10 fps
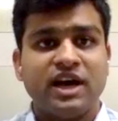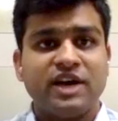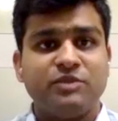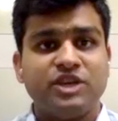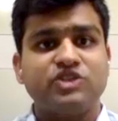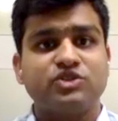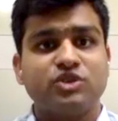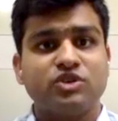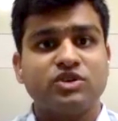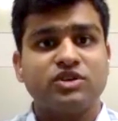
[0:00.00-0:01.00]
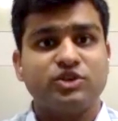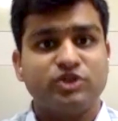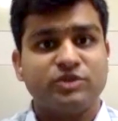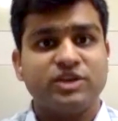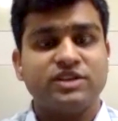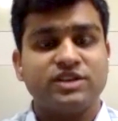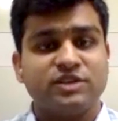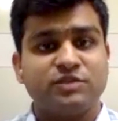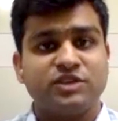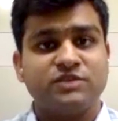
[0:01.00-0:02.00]
I made sure during my
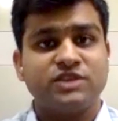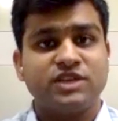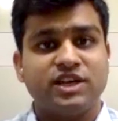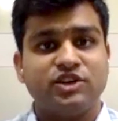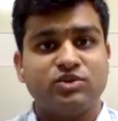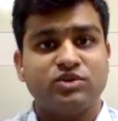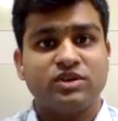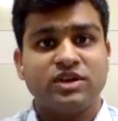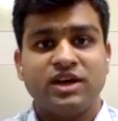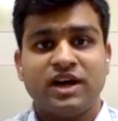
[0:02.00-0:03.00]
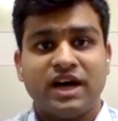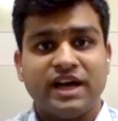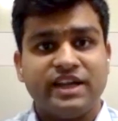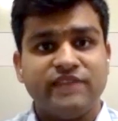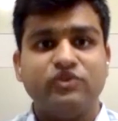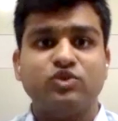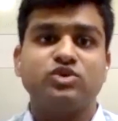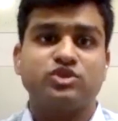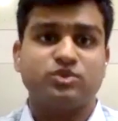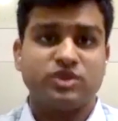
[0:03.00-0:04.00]
third prelims that I do I leave
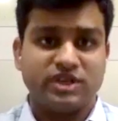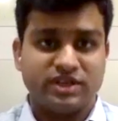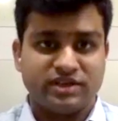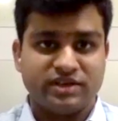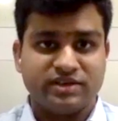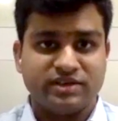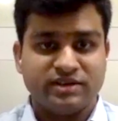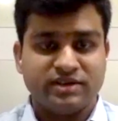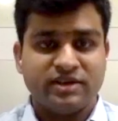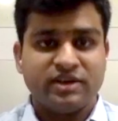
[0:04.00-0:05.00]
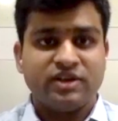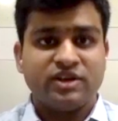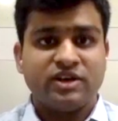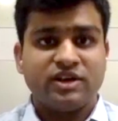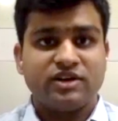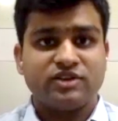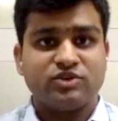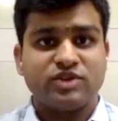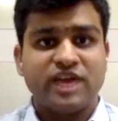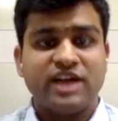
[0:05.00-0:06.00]
no stone unturned. Uh,
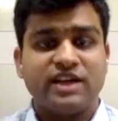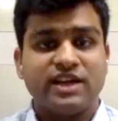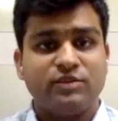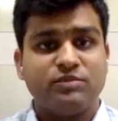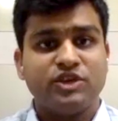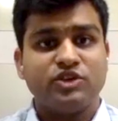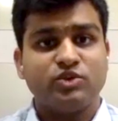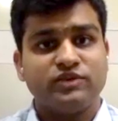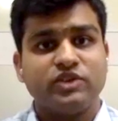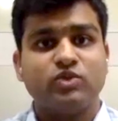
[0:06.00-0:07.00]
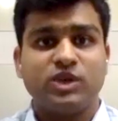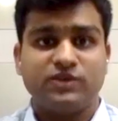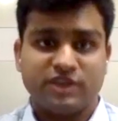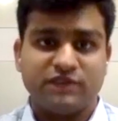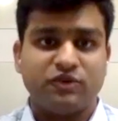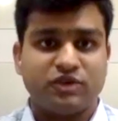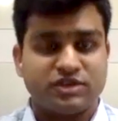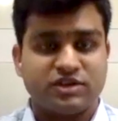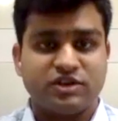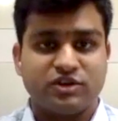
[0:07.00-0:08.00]
so that helped me to even qualify the
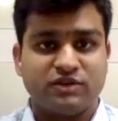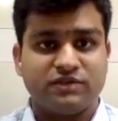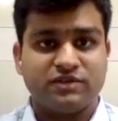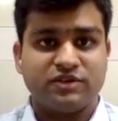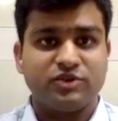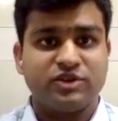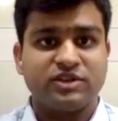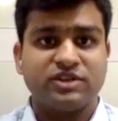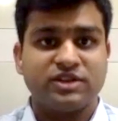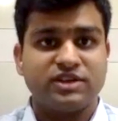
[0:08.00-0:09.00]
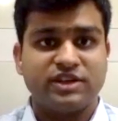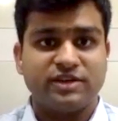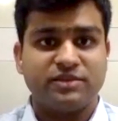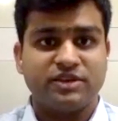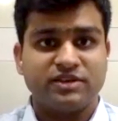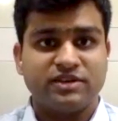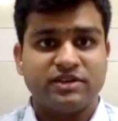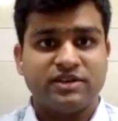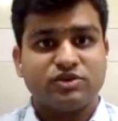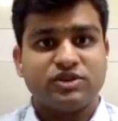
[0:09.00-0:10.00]
forest cutoff during the third attempt.
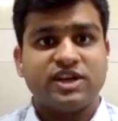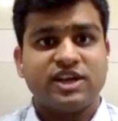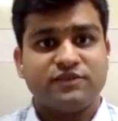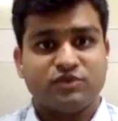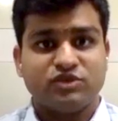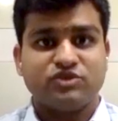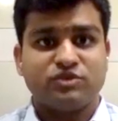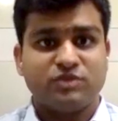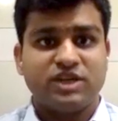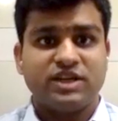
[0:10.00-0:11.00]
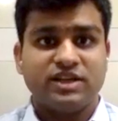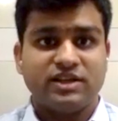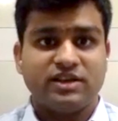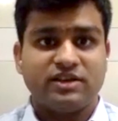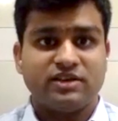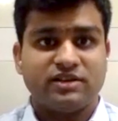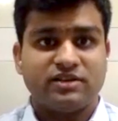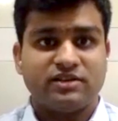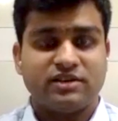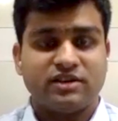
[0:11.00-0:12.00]
So there I focused on multi
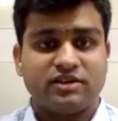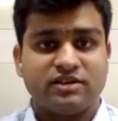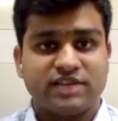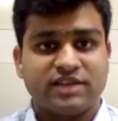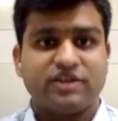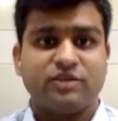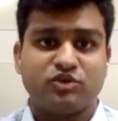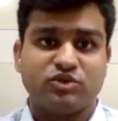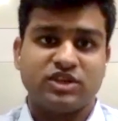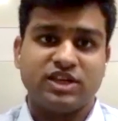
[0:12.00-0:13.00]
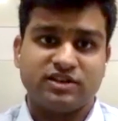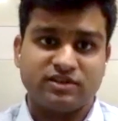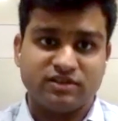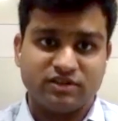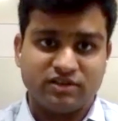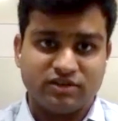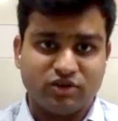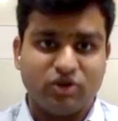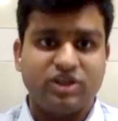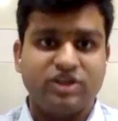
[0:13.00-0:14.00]
uh, sector approach like
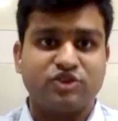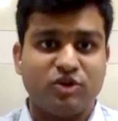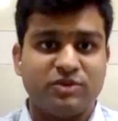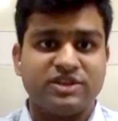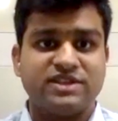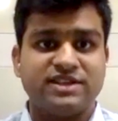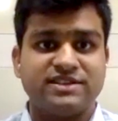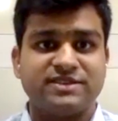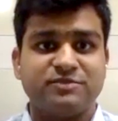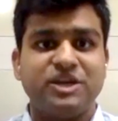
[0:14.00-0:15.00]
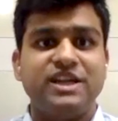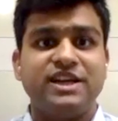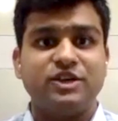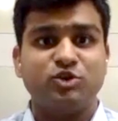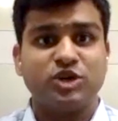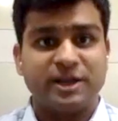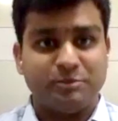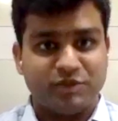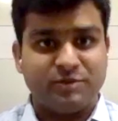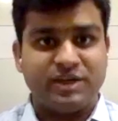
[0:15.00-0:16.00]
knowledge, common sense, building a good
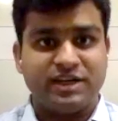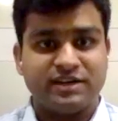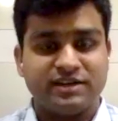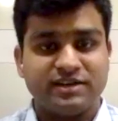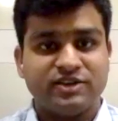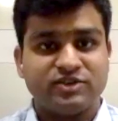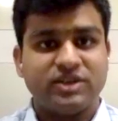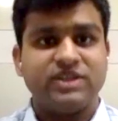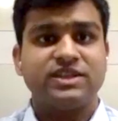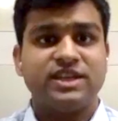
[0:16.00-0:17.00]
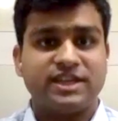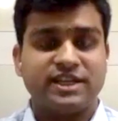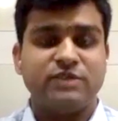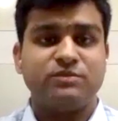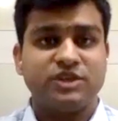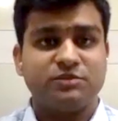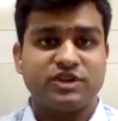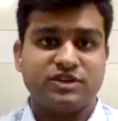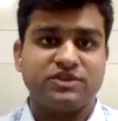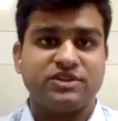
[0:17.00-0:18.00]
temperament. So I think that helped me in
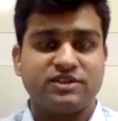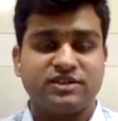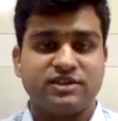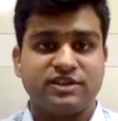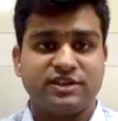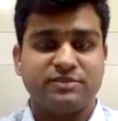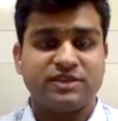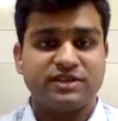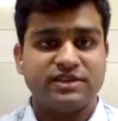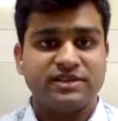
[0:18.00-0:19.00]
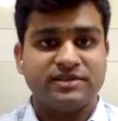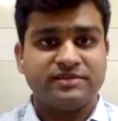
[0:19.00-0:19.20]
prelims in the third attempt.